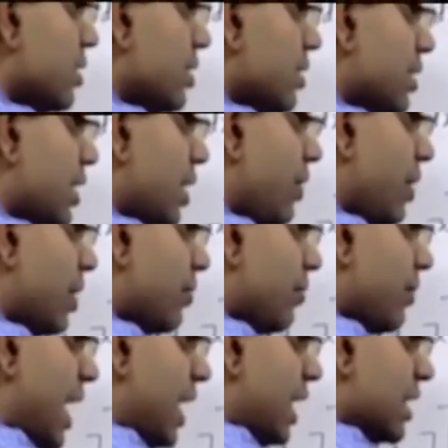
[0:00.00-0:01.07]
the
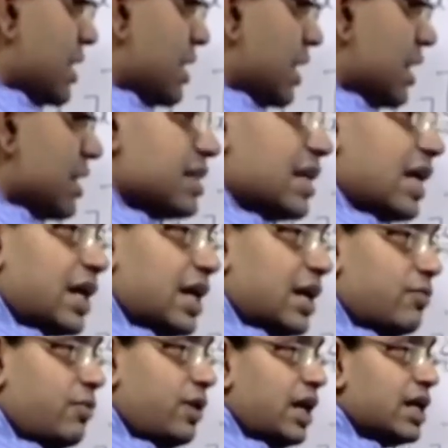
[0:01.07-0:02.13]
variation is
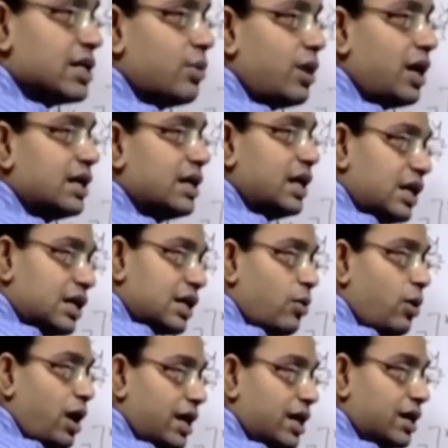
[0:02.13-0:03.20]
taken, v is what, delta
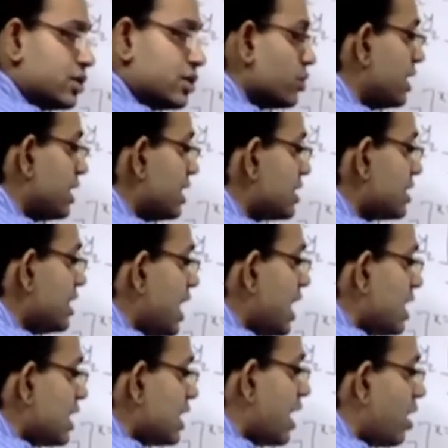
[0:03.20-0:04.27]
y. So, it is
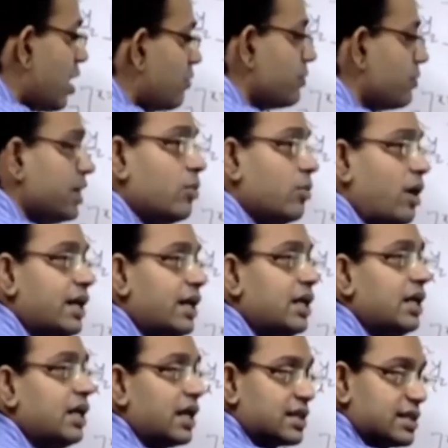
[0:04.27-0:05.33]
delta of dy
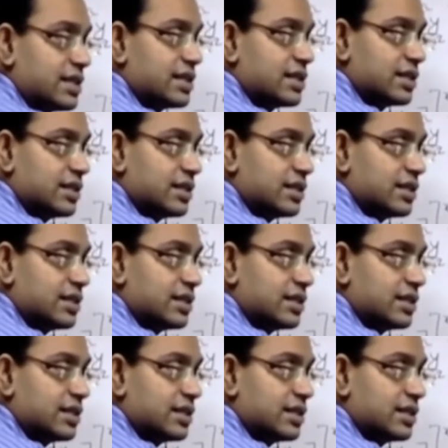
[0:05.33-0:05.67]
dx,